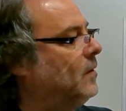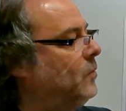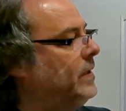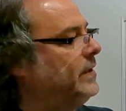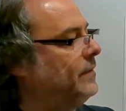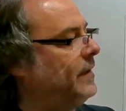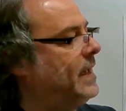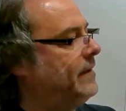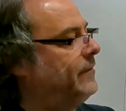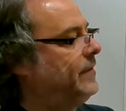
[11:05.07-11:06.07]
we don't
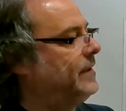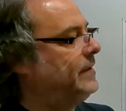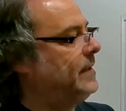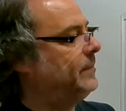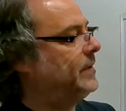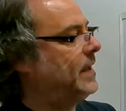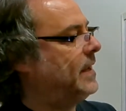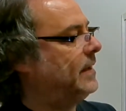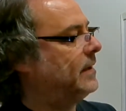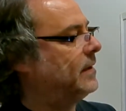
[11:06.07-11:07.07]
have the deep
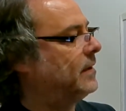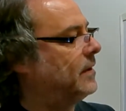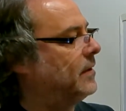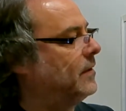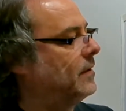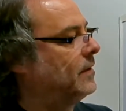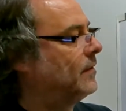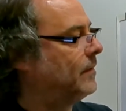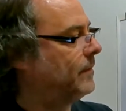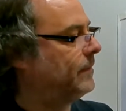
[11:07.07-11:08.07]
tank
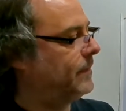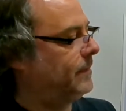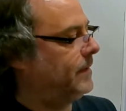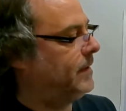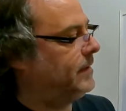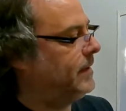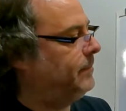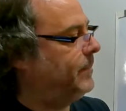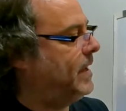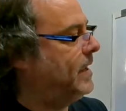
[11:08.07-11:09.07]
or the deep
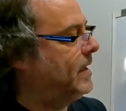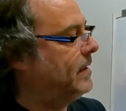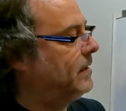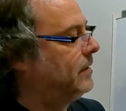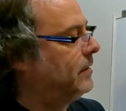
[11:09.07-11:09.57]
pan.